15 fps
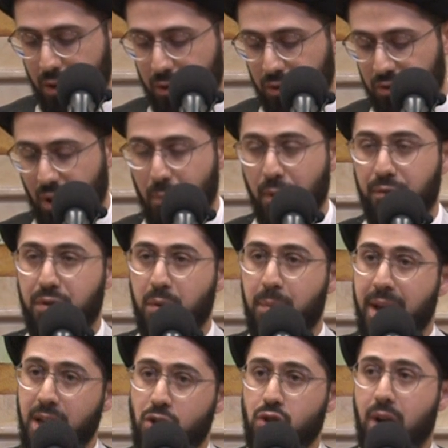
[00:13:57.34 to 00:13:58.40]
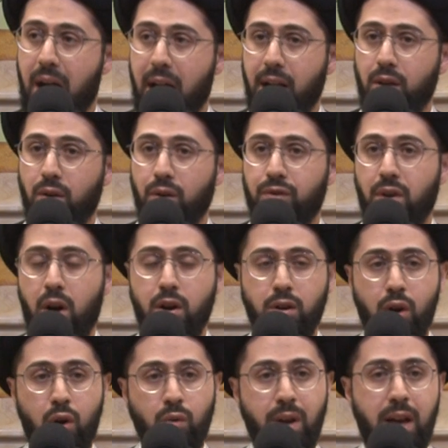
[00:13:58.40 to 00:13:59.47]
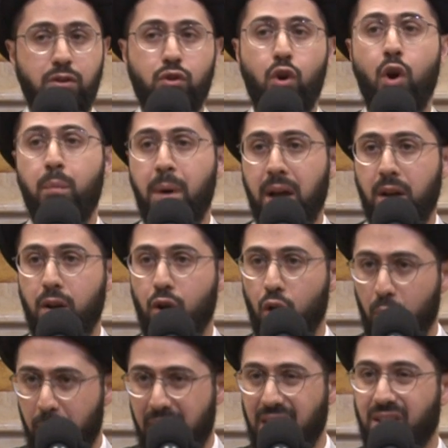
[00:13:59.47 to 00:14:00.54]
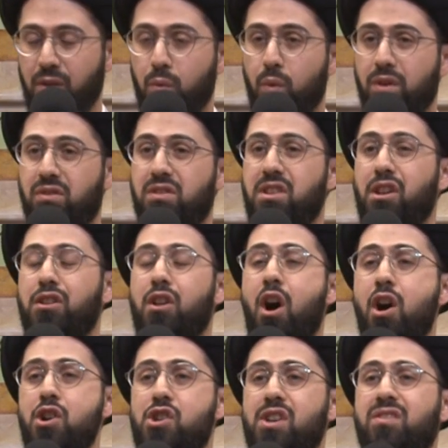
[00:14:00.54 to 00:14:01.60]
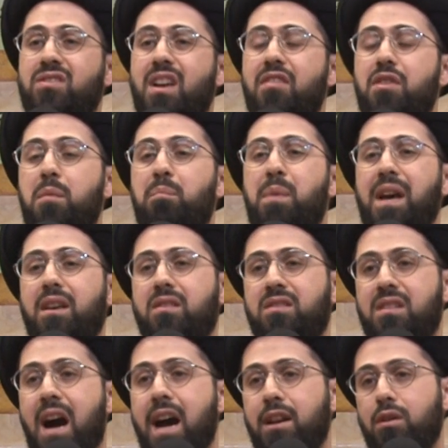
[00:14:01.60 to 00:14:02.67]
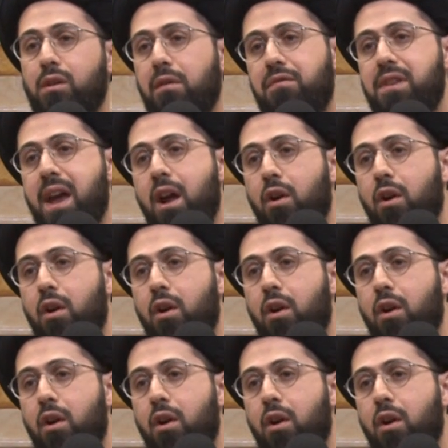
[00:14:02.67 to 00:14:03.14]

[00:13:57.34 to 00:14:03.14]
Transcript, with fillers: some of the major idols are known as Hubal. Hubal was the largest and the biggest idol of the